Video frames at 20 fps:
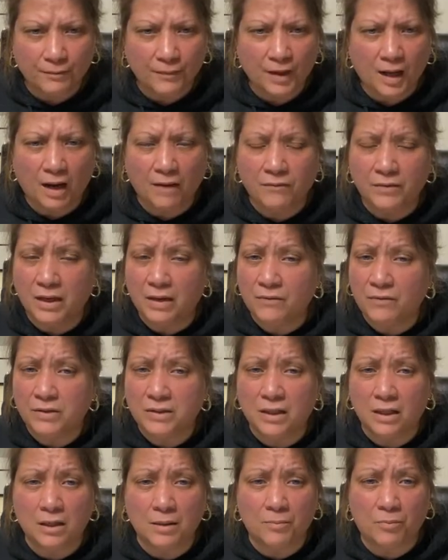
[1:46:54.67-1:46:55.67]
I've never
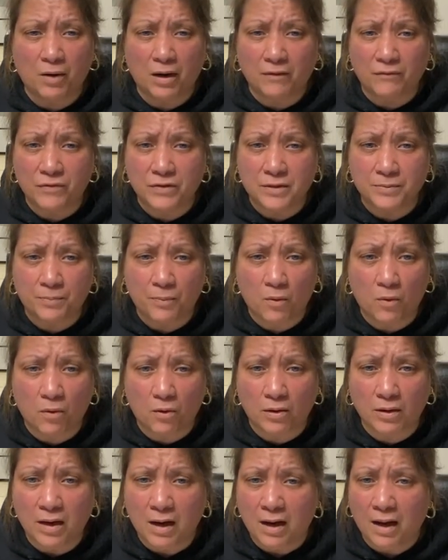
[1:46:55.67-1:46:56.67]
done a breakfast
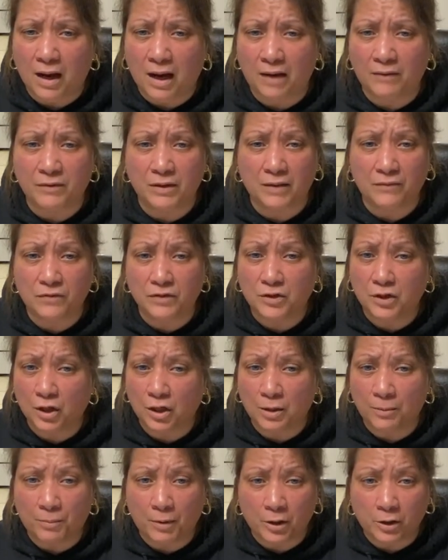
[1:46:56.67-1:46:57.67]
board. I've never done
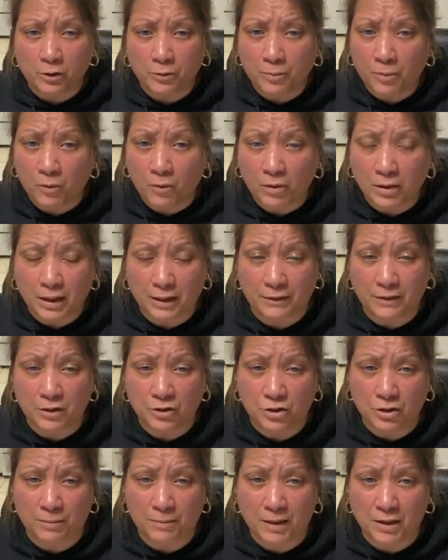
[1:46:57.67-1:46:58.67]
a butter board. I think
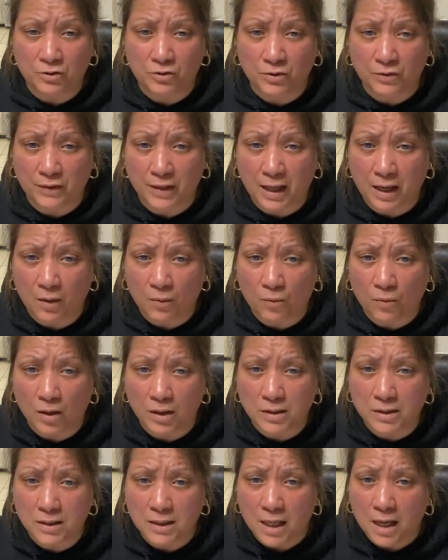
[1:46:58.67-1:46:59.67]
she mentioned that
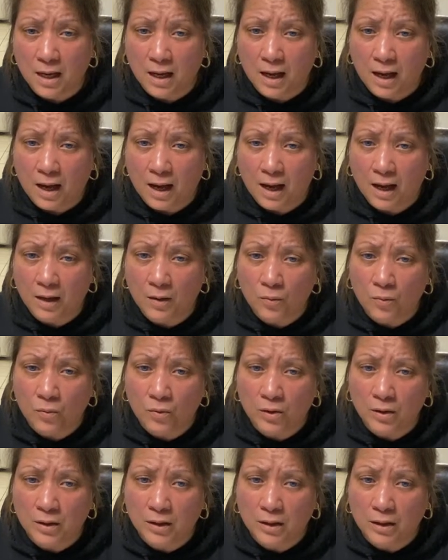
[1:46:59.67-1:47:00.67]
once. I
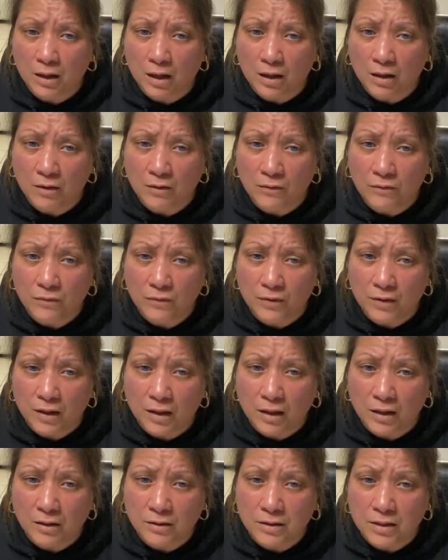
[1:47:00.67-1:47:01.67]
would love
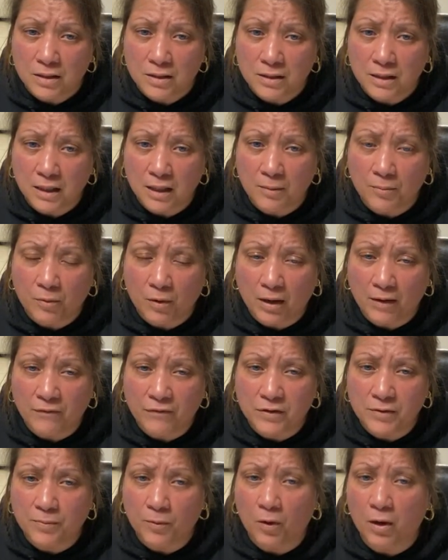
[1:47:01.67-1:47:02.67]
to see a
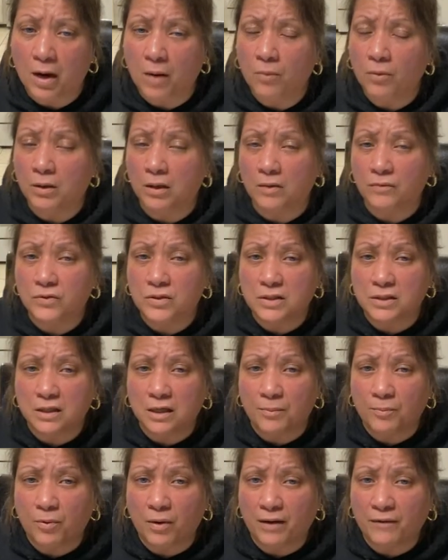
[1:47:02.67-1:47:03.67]
breakfast board. I would love to see a
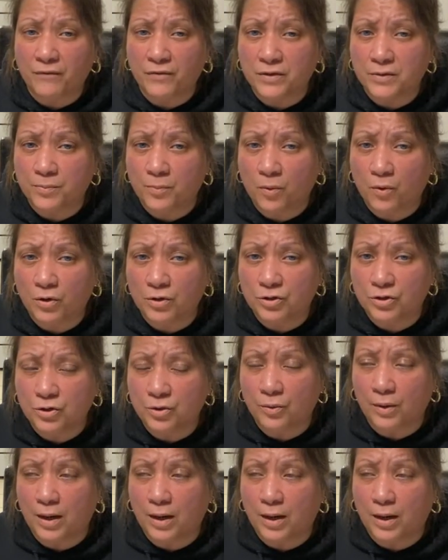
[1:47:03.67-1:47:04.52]
breakfast board too.